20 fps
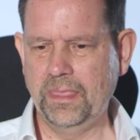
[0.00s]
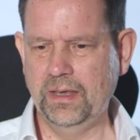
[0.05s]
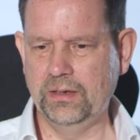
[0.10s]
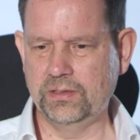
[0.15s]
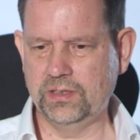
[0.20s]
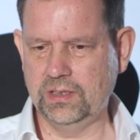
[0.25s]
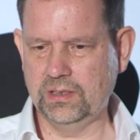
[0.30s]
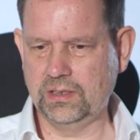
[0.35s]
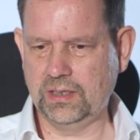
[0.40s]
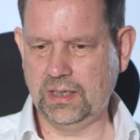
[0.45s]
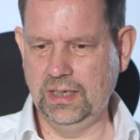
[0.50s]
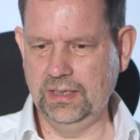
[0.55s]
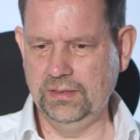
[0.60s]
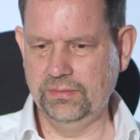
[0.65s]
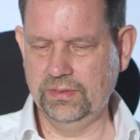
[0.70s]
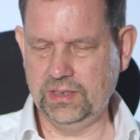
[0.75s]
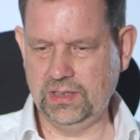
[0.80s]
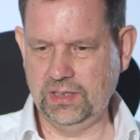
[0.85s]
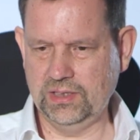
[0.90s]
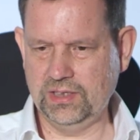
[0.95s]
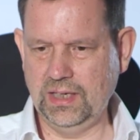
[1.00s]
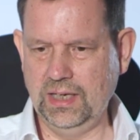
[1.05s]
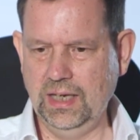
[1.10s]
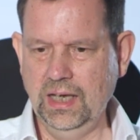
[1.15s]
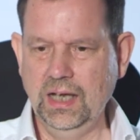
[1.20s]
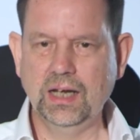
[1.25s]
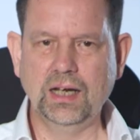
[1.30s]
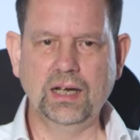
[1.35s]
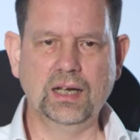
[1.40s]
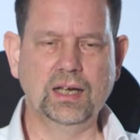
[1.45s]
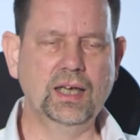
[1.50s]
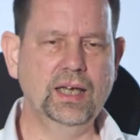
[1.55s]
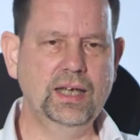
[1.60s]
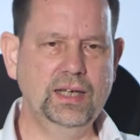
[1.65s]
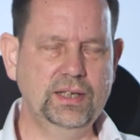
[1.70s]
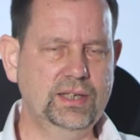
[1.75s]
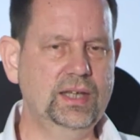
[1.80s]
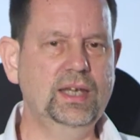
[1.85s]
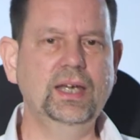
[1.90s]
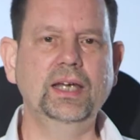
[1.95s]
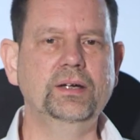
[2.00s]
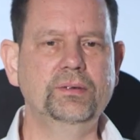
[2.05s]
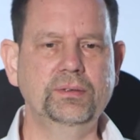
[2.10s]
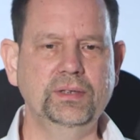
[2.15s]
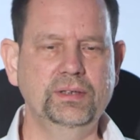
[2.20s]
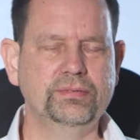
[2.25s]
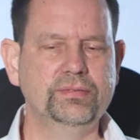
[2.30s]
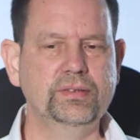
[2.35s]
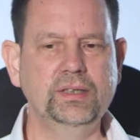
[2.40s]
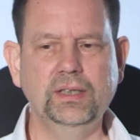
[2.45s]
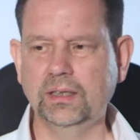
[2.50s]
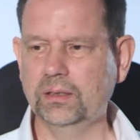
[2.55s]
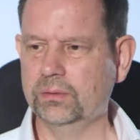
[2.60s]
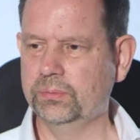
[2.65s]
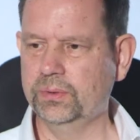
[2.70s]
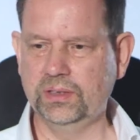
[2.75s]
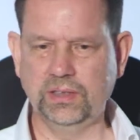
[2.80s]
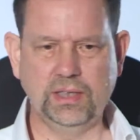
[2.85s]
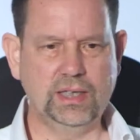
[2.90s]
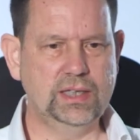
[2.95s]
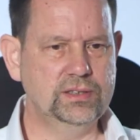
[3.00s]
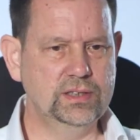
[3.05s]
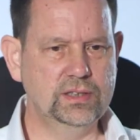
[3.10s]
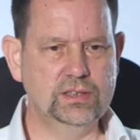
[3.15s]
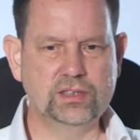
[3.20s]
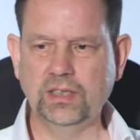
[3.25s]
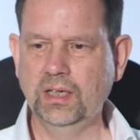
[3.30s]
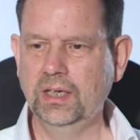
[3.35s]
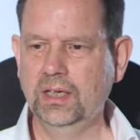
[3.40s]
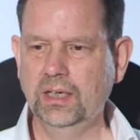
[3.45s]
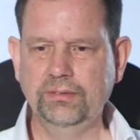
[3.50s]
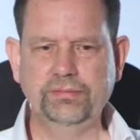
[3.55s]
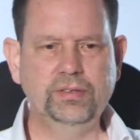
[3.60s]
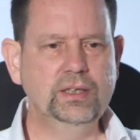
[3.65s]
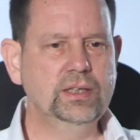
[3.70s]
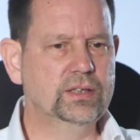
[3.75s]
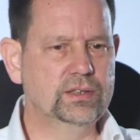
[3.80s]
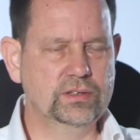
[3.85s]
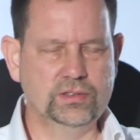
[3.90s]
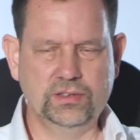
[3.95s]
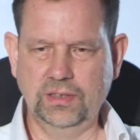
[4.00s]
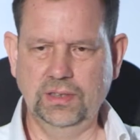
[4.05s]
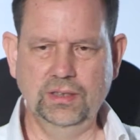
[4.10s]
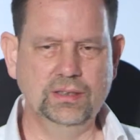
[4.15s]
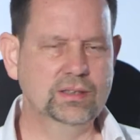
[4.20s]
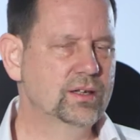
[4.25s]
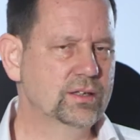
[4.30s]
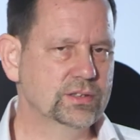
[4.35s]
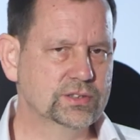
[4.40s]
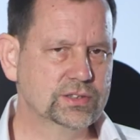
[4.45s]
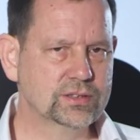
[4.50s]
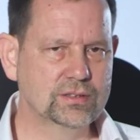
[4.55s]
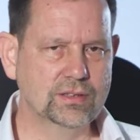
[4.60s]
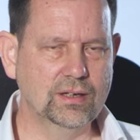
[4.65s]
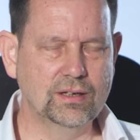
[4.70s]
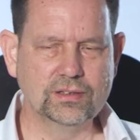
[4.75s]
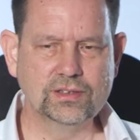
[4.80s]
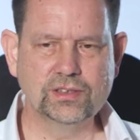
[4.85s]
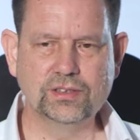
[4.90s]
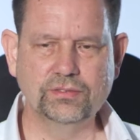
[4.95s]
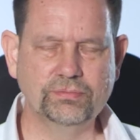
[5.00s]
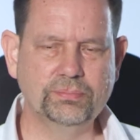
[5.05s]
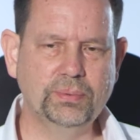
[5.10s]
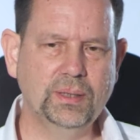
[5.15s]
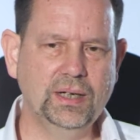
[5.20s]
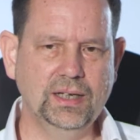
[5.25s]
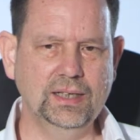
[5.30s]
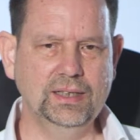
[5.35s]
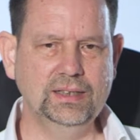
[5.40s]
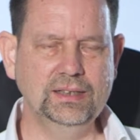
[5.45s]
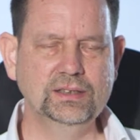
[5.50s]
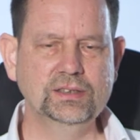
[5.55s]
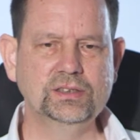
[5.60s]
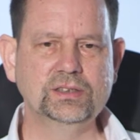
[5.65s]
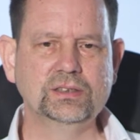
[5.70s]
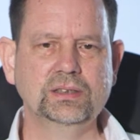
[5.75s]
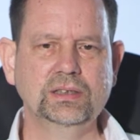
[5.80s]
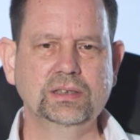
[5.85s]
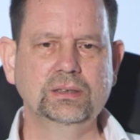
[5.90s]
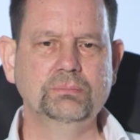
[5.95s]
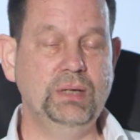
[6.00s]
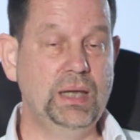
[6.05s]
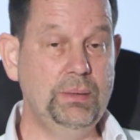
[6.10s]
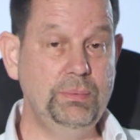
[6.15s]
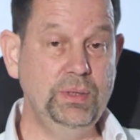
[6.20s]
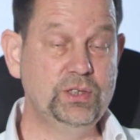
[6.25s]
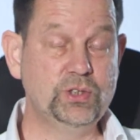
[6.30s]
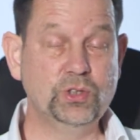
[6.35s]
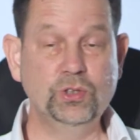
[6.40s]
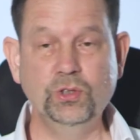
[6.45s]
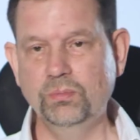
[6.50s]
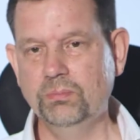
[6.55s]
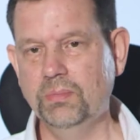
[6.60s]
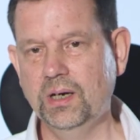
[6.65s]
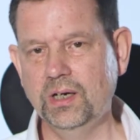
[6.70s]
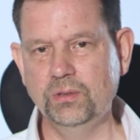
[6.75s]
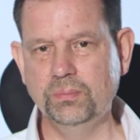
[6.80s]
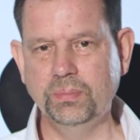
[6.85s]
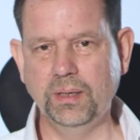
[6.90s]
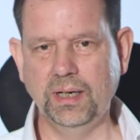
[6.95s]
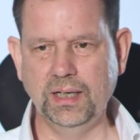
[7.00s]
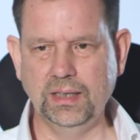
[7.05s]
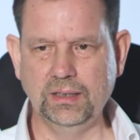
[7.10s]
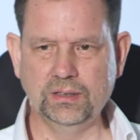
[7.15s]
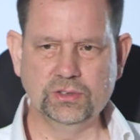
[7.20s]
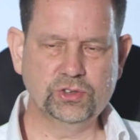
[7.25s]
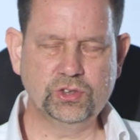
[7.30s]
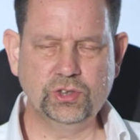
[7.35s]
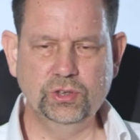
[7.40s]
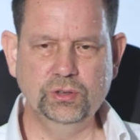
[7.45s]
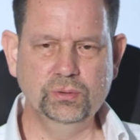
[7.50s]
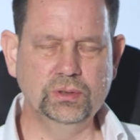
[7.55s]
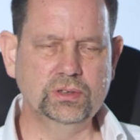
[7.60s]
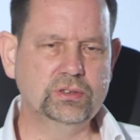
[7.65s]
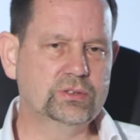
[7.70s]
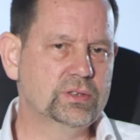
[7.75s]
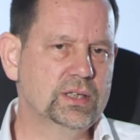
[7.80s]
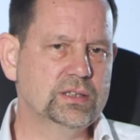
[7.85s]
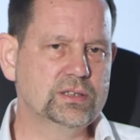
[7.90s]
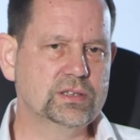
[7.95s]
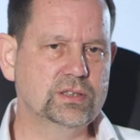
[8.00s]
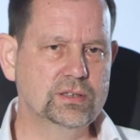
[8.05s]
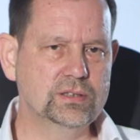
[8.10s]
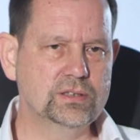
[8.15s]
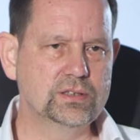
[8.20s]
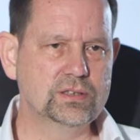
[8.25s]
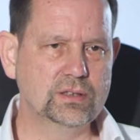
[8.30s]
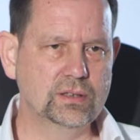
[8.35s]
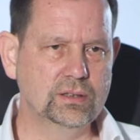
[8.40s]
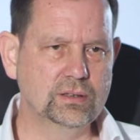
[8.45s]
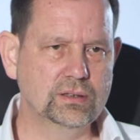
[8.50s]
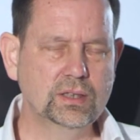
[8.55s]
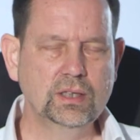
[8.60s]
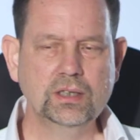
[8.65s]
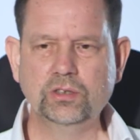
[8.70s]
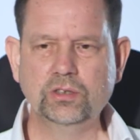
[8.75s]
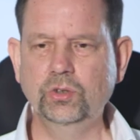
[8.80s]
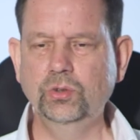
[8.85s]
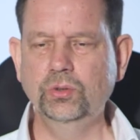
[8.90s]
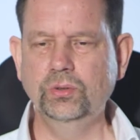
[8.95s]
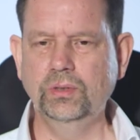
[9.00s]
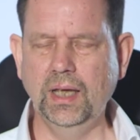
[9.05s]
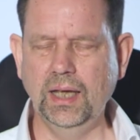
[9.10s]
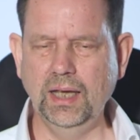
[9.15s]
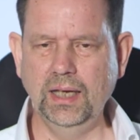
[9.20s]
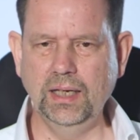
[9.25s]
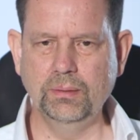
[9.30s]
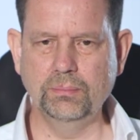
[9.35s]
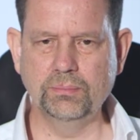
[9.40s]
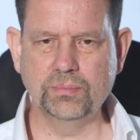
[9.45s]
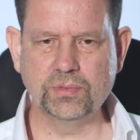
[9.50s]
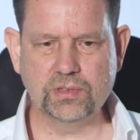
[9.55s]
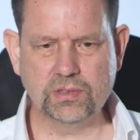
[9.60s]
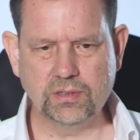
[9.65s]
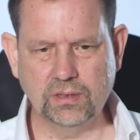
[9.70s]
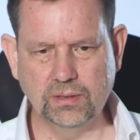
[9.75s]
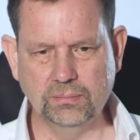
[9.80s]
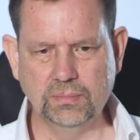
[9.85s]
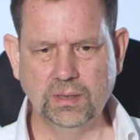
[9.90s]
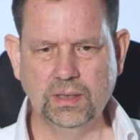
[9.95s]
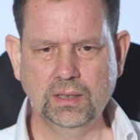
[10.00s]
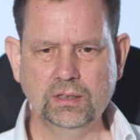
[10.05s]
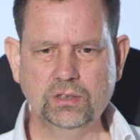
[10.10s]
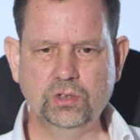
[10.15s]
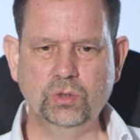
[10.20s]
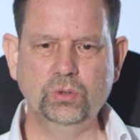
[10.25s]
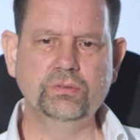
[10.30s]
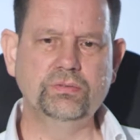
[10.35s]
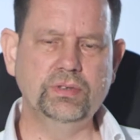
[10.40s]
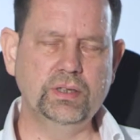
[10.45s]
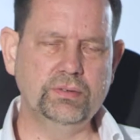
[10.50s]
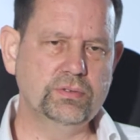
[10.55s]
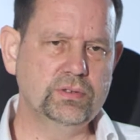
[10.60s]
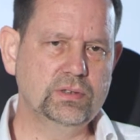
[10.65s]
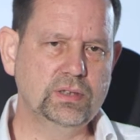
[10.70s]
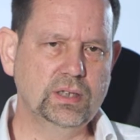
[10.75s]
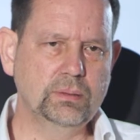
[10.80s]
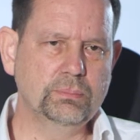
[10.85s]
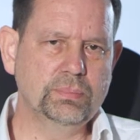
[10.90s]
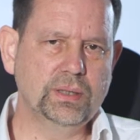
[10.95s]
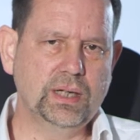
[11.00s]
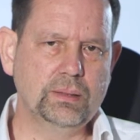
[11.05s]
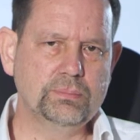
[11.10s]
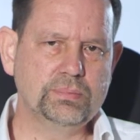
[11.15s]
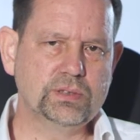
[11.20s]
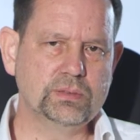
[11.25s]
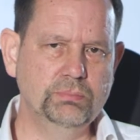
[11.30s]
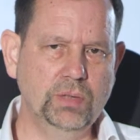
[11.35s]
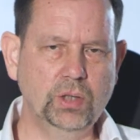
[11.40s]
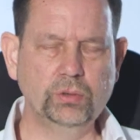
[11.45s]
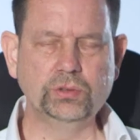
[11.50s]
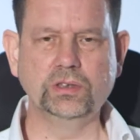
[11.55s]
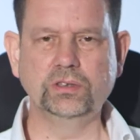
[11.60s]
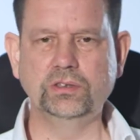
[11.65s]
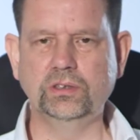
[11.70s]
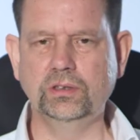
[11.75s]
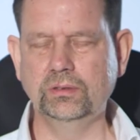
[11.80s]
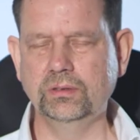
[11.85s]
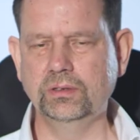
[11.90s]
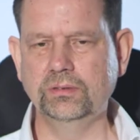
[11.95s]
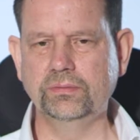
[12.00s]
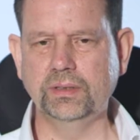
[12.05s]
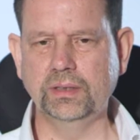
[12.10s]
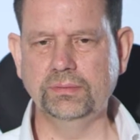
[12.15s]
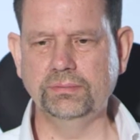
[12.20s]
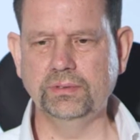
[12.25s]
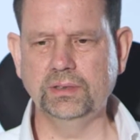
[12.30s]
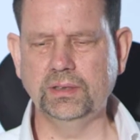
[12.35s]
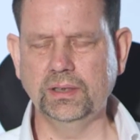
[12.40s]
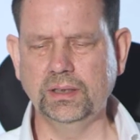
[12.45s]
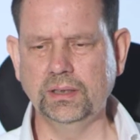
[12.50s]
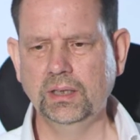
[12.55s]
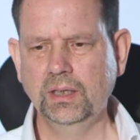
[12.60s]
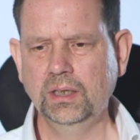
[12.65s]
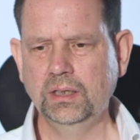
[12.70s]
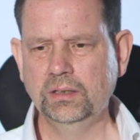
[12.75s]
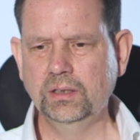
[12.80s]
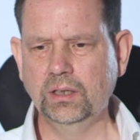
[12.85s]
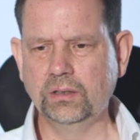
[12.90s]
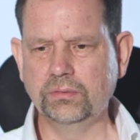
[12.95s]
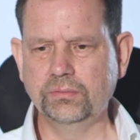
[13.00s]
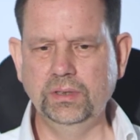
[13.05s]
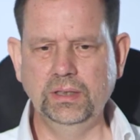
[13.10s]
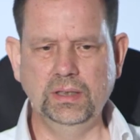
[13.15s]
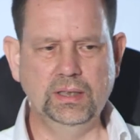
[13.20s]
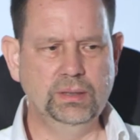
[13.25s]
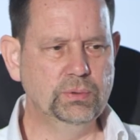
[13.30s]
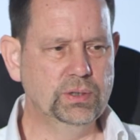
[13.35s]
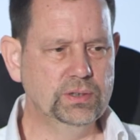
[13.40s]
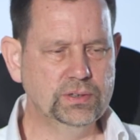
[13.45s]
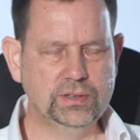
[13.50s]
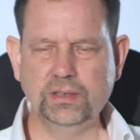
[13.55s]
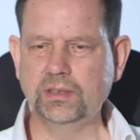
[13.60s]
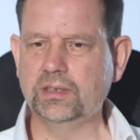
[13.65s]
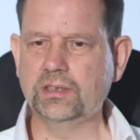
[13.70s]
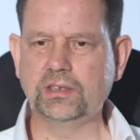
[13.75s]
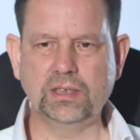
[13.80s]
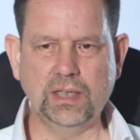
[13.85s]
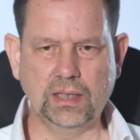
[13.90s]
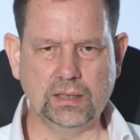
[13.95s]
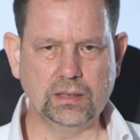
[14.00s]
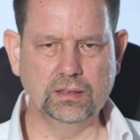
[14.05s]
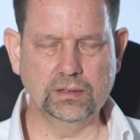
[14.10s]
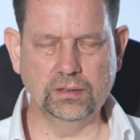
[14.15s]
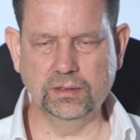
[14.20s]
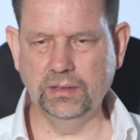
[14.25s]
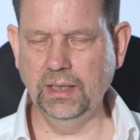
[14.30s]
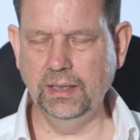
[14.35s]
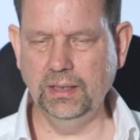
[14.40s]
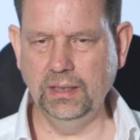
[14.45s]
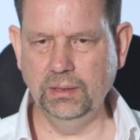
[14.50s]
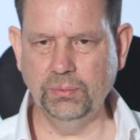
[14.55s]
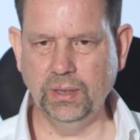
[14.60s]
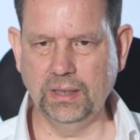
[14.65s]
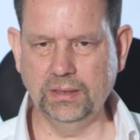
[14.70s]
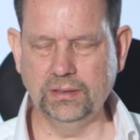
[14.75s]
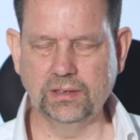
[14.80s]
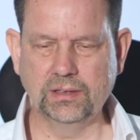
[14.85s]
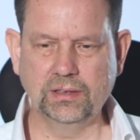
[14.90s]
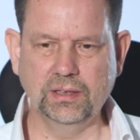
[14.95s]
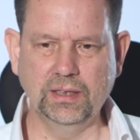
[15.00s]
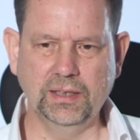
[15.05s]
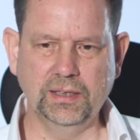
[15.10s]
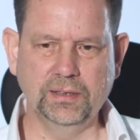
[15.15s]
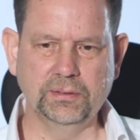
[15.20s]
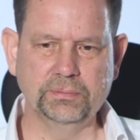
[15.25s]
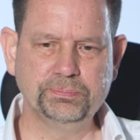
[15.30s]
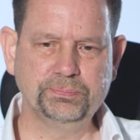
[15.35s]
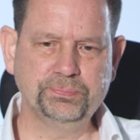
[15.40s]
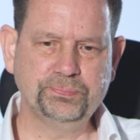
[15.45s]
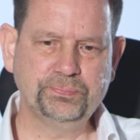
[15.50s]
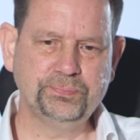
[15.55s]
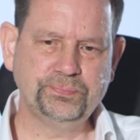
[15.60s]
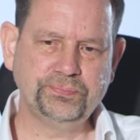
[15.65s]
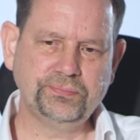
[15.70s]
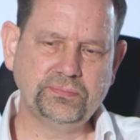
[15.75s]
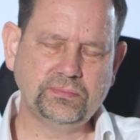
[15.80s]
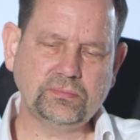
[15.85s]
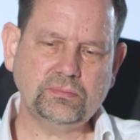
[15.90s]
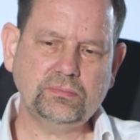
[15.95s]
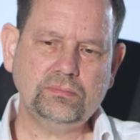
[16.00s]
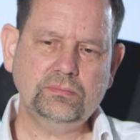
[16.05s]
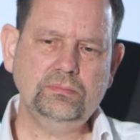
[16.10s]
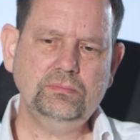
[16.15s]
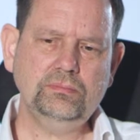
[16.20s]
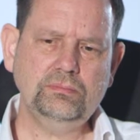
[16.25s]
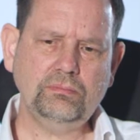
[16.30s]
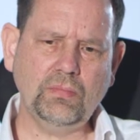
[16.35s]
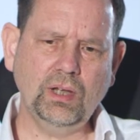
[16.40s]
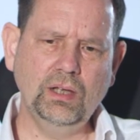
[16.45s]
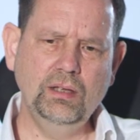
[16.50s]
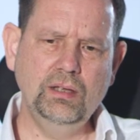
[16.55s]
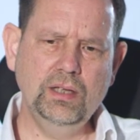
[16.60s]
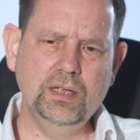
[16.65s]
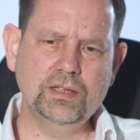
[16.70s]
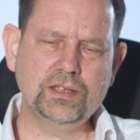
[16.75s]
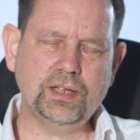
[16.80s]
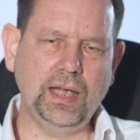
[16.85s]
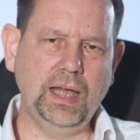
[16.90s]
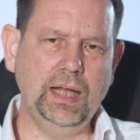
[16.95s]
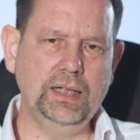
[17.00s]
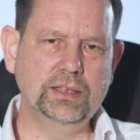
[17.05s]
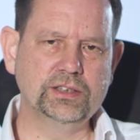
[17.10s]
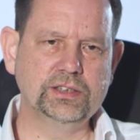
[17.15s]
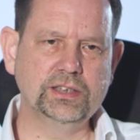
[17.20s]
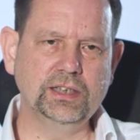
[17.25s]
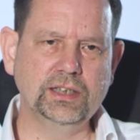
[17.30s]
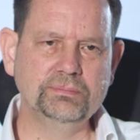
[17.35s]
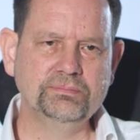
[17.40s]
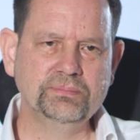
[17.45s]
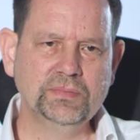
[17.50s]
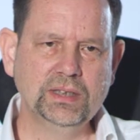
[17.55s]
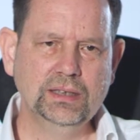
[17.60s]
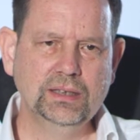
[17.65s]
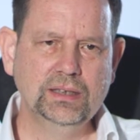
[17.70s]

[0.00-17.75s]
There's this kind of, as I say, light, airy feel, which has its fingers in lots and lots of pies. Maybe 2 mobiles, 2 addresses, 2 names, 2 of everything, perhaps multitude of everything, not really wanting to settle on any one thing. And there's Cancer.